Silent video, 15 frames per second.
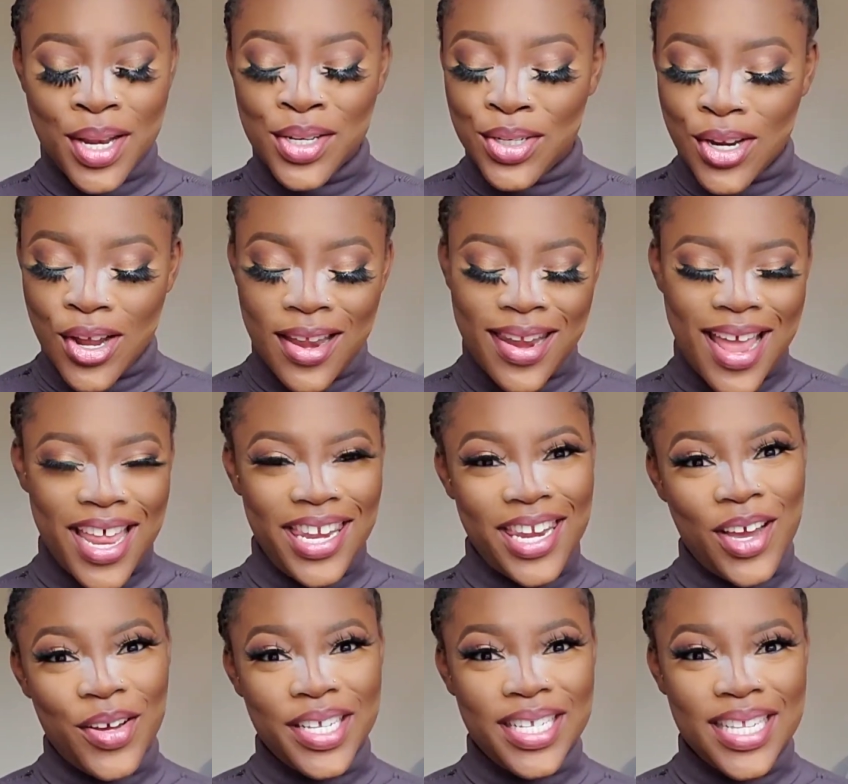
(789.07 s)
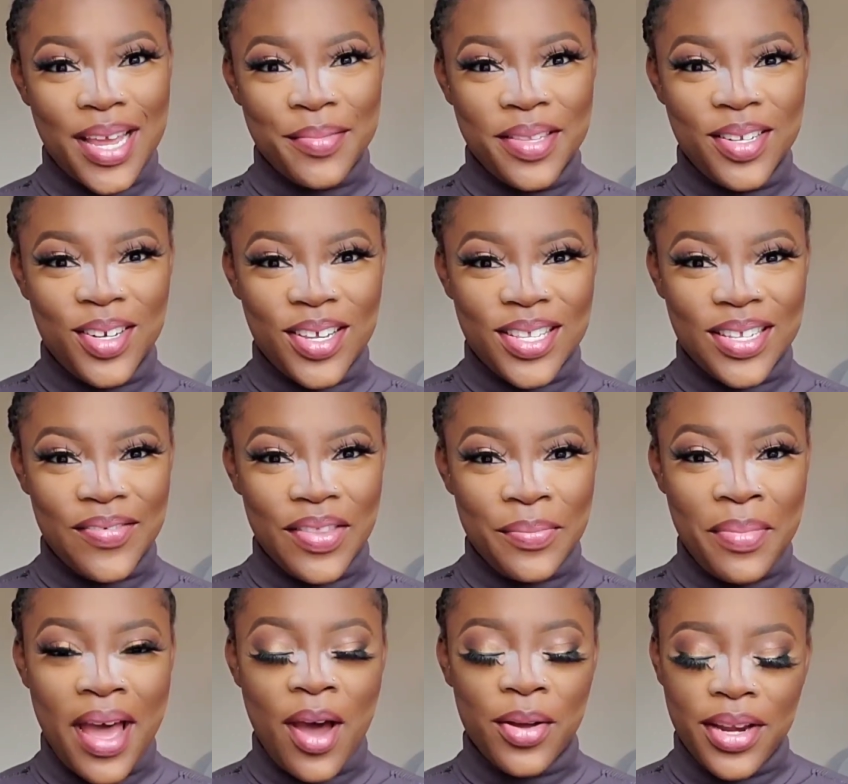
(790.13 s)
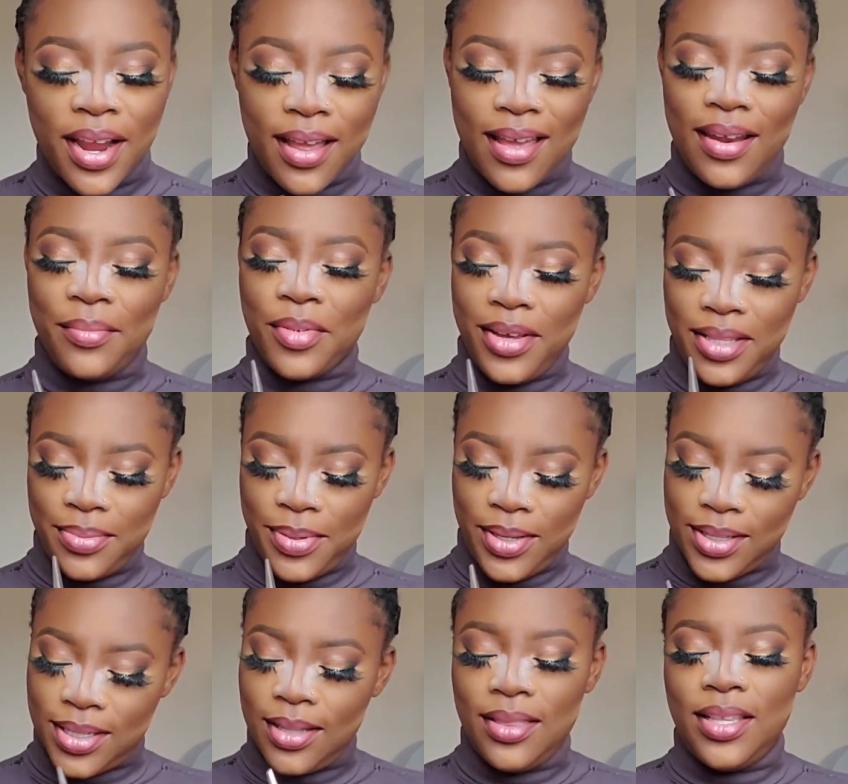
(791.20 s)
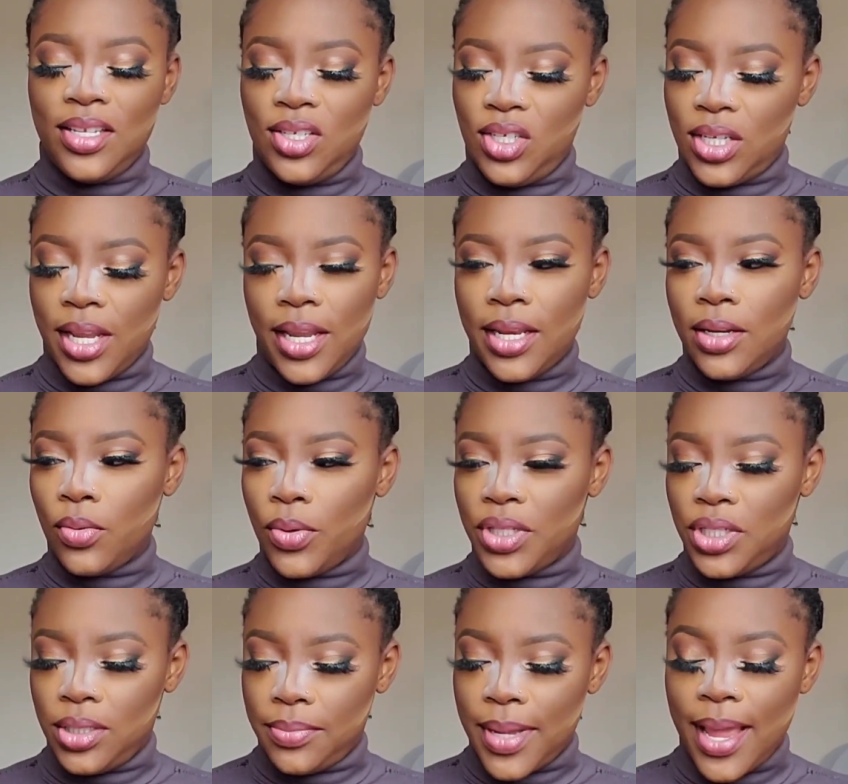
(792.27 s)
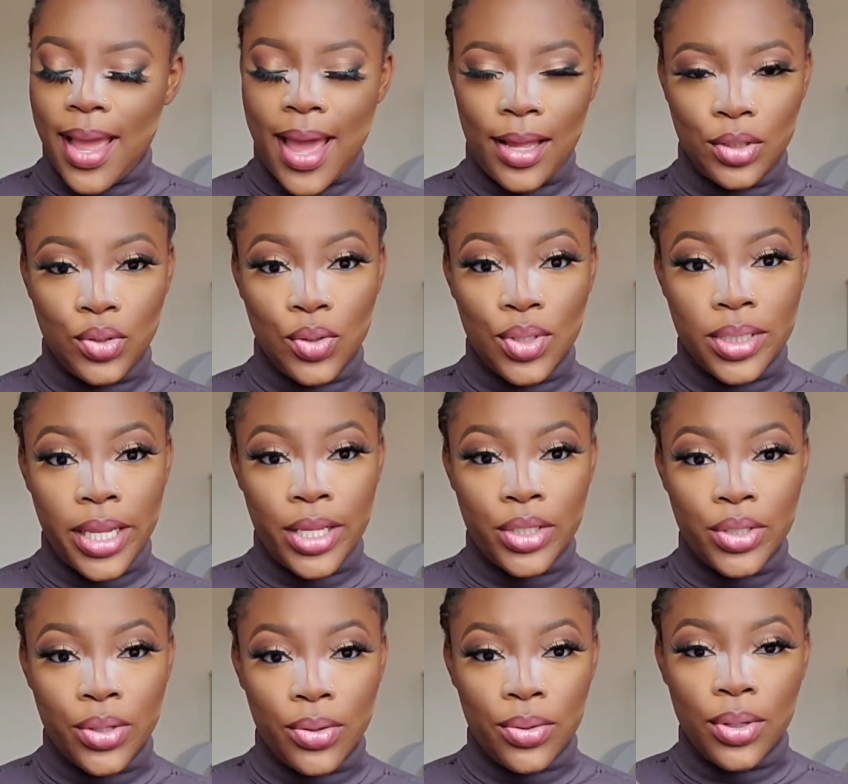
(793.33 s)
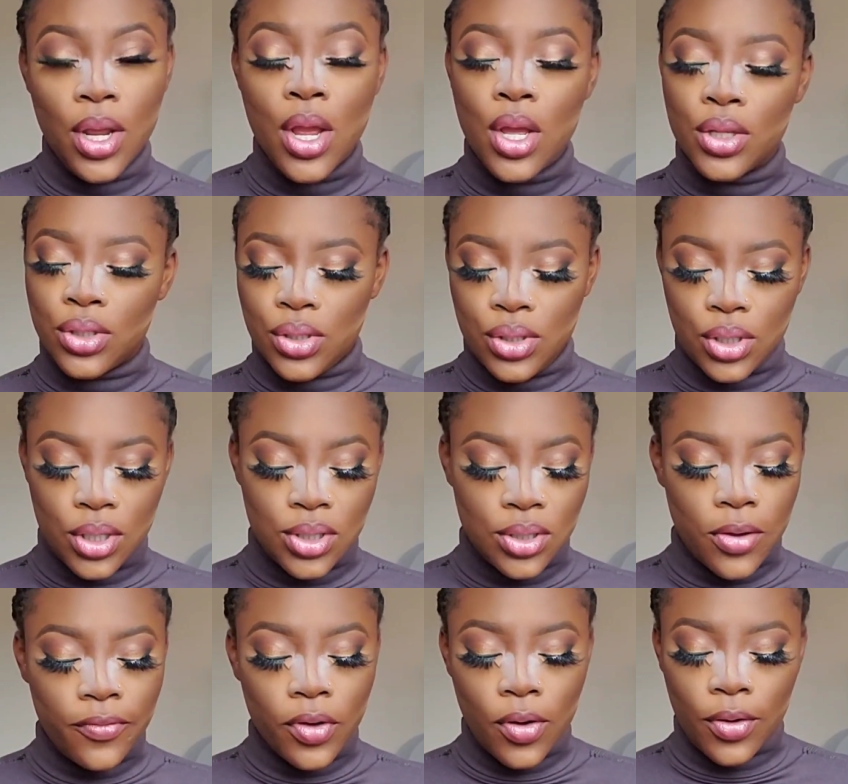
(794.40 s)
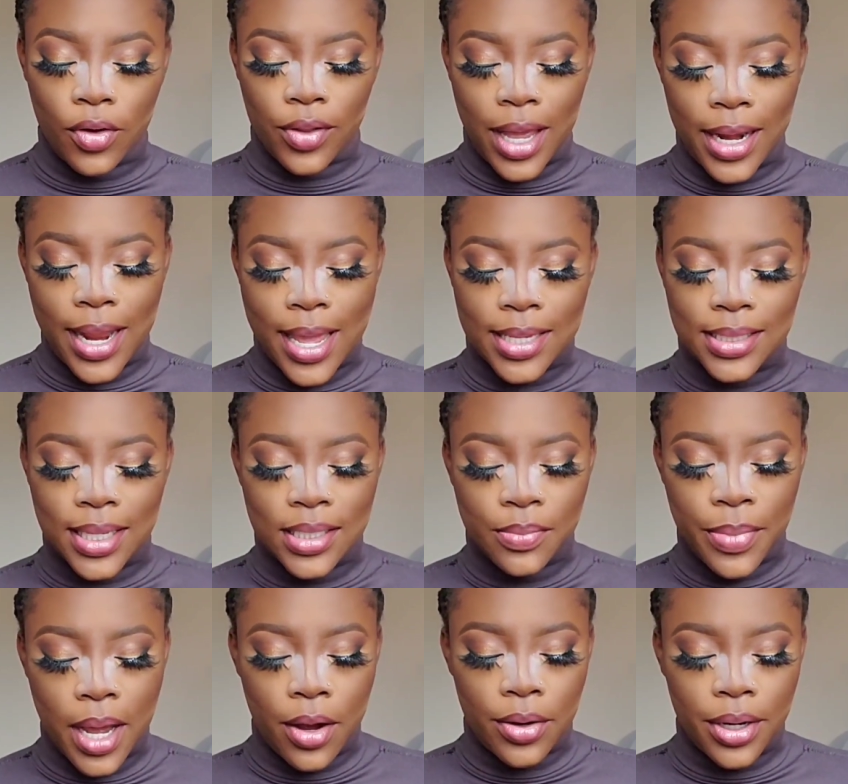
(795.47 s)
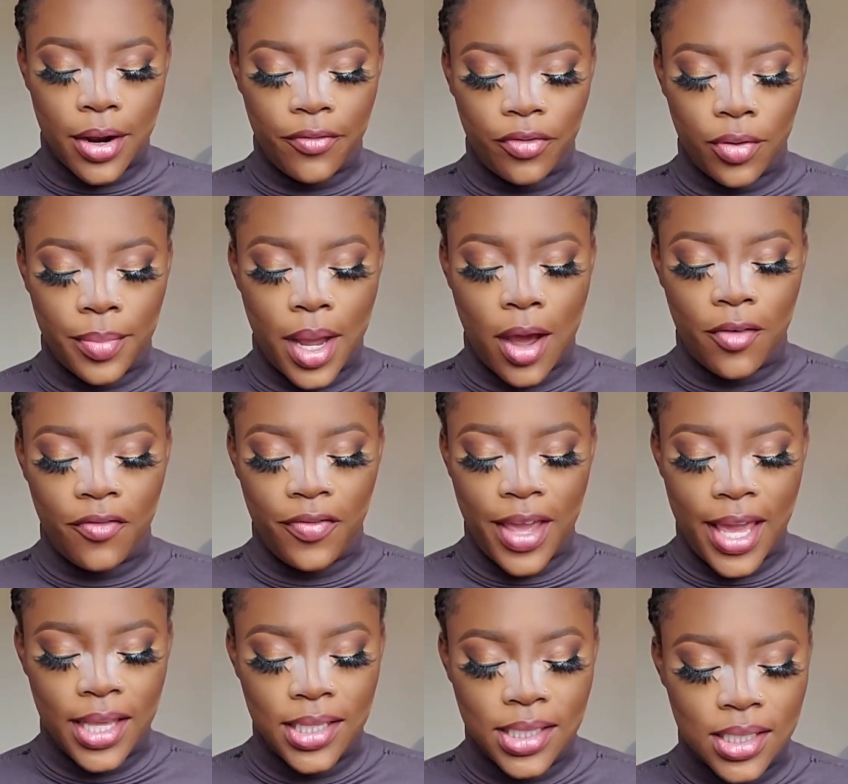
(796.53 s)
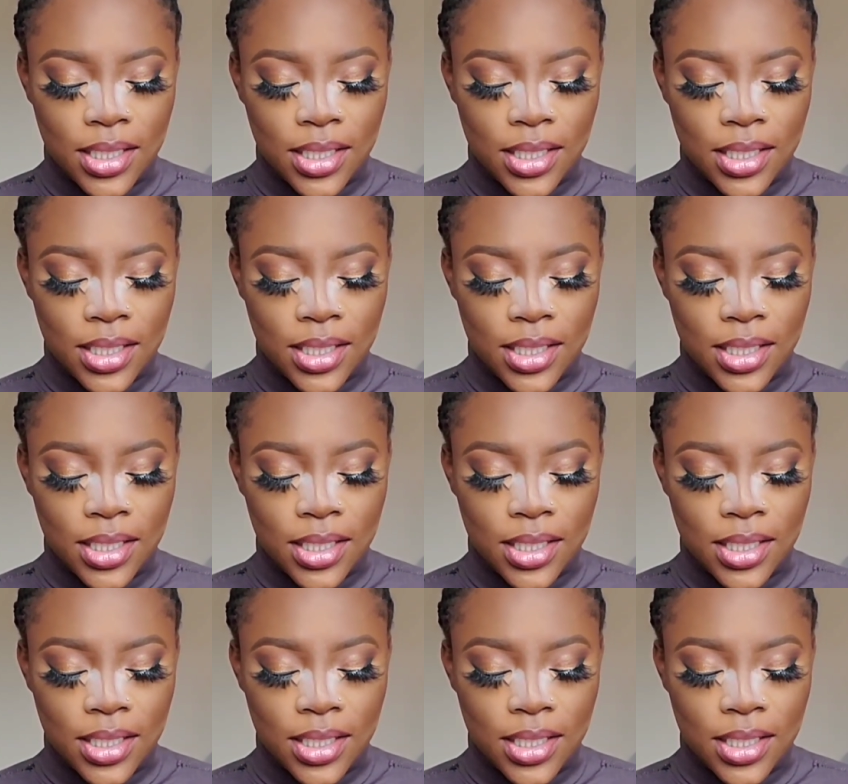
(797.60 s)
done, and now it's time to dust off the powder, and I'm going to be using this shade, which is my actual skin tone, to dust off all that excess powder from our face.